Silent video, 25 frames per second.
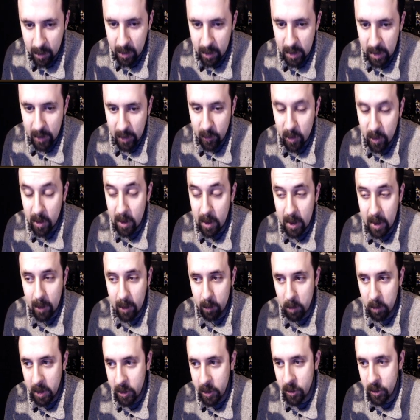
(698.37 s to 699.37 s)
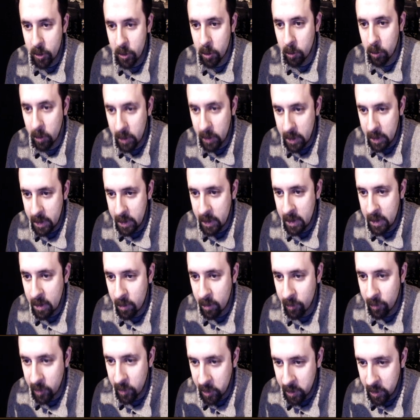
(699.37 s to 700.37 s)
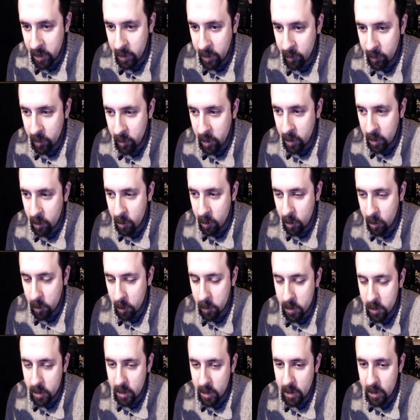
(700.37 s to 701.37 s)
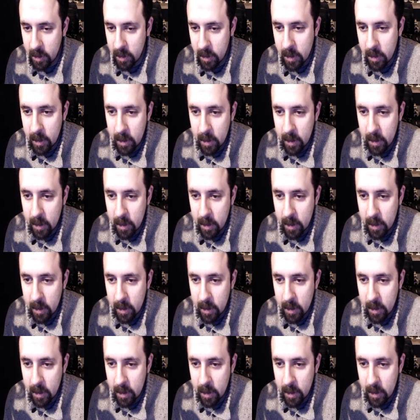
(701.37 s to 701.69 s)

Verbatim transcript: even though I, I made sure to look at the kit very, very closely